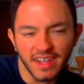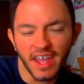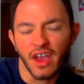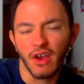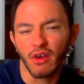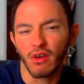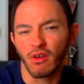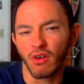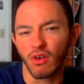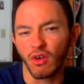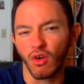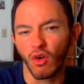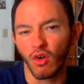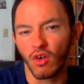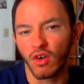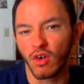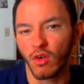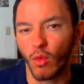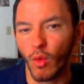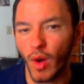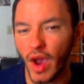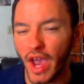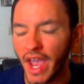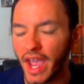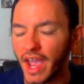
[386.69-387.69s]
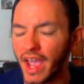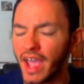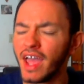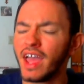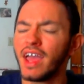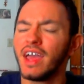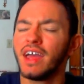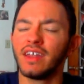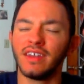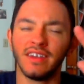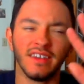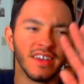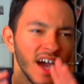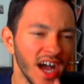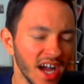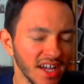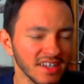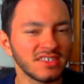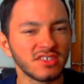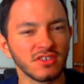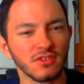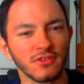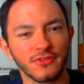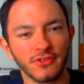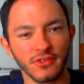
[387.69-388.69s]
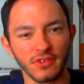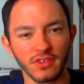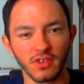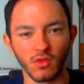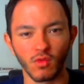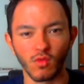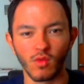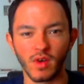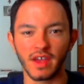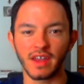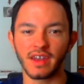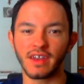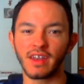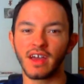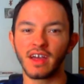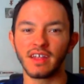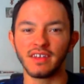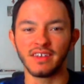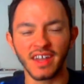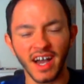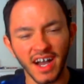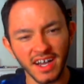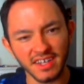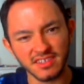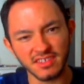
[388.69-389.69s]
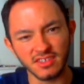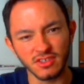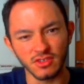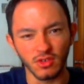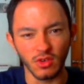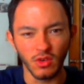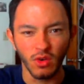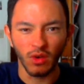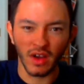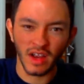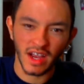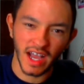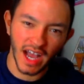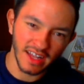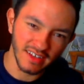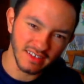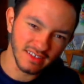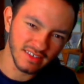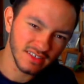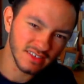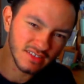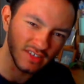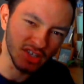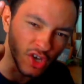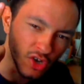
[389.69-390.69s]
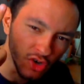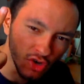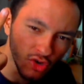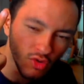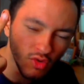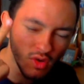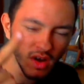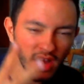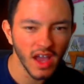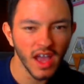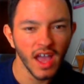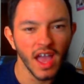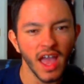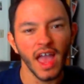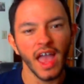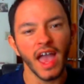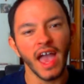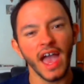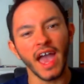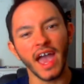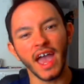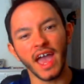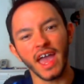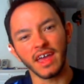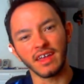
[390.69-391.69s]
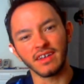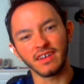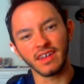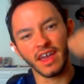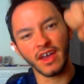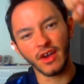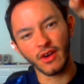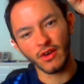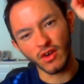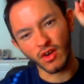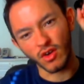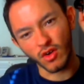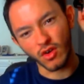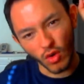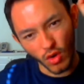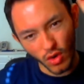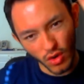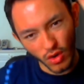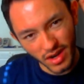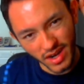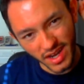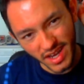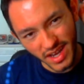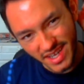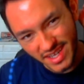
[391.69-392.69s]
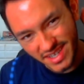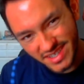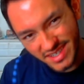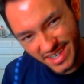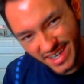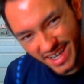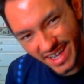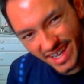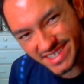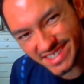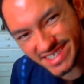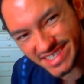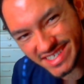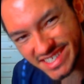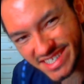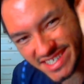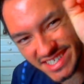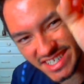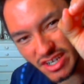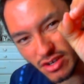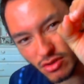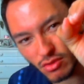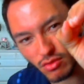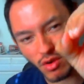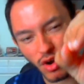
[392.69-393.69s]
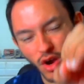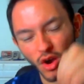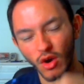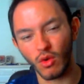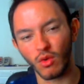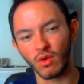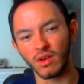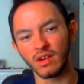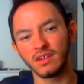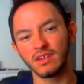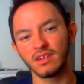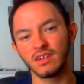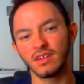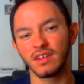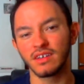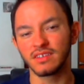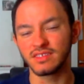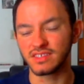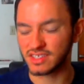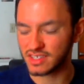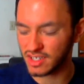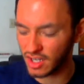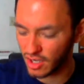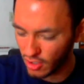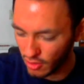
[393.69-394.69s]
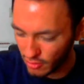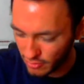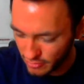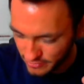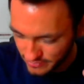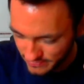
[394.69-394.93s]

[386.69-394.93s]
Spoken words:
Aragorn away. Natsu for the win. Natsu got 2, and Aragorn is 0. So,